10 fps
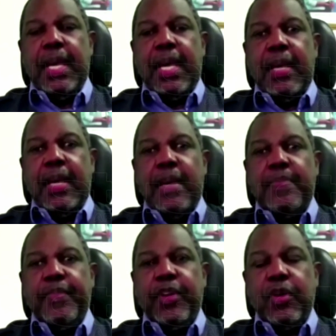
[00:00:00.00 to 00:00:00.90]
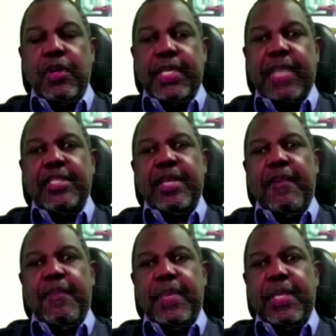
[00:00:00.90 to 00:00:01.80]
Um, the contacts
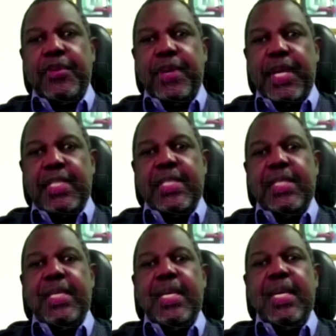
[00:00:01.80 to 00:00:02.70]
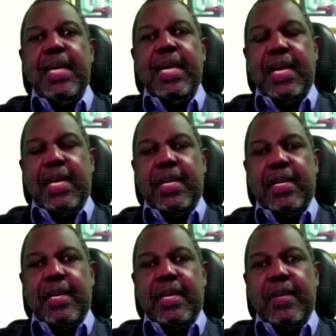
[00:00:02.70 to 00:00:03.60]
have been traced,
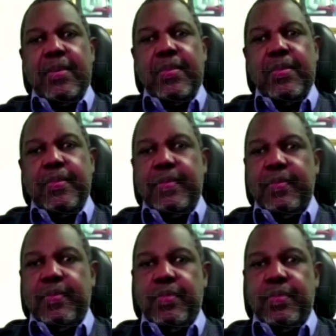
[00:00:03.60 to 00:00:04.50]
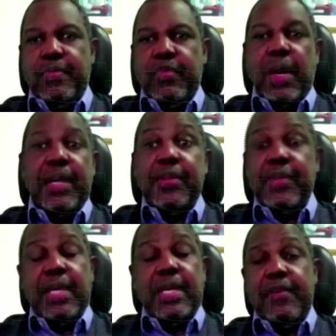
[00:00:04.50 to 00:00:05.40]
and uh, one
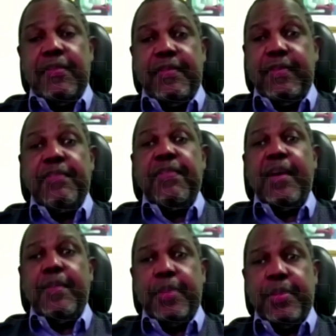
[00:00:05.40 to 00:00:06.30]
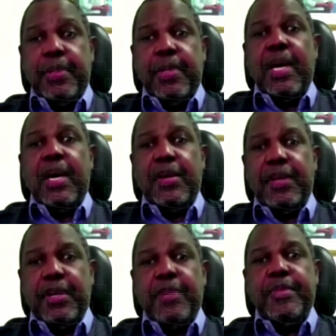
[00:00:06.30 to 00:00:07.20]
hundred fifty-five people are
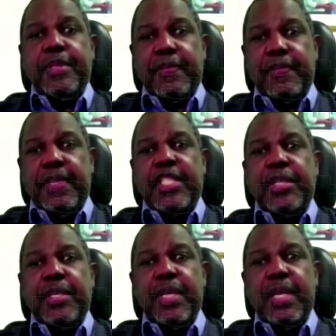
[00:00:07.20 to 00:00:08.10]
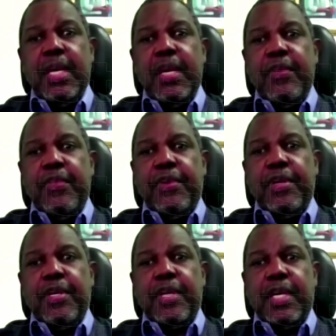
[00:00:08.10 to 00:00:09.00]
under observation
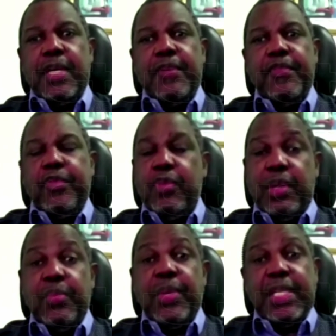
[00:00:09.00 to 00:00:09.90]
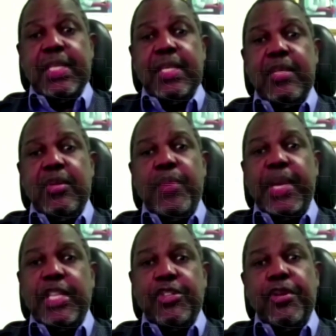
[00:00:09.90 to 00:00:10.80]
for uh, three weeks to
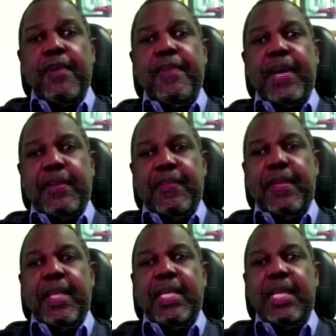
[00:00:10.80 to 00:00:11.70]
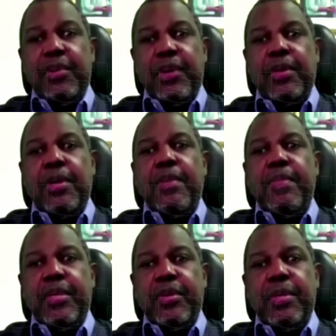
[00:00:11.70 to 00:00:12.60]
make sure that they did not come
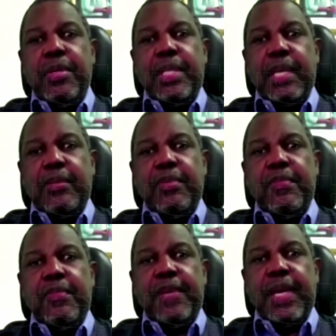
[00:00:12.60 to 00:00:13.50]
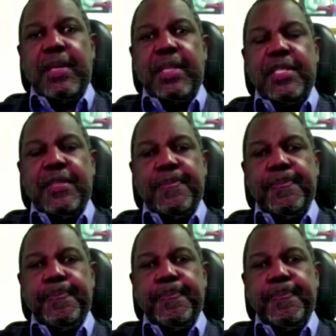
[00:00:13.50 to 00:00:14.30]
into contact with the virus.